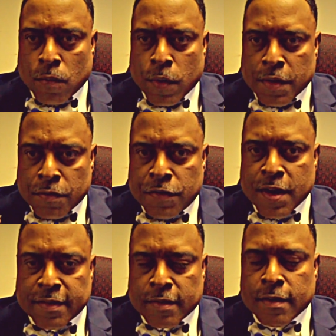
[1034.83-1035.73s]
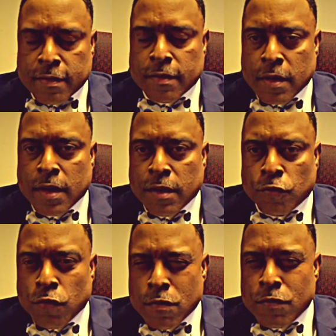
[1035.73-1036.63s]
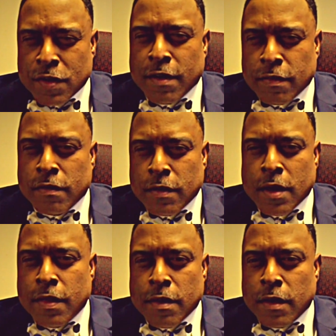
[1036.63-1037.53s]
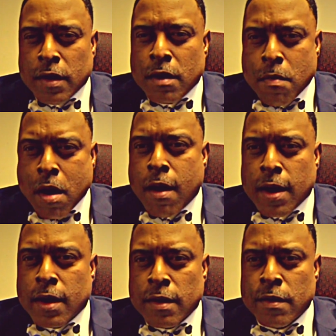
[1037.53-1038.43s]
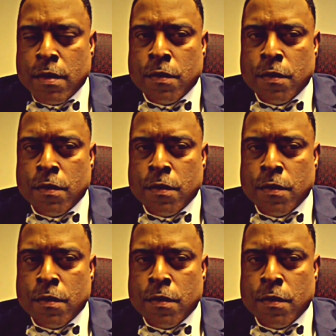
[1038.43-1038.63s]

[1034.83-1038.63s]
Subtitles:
With justice, true justice in America,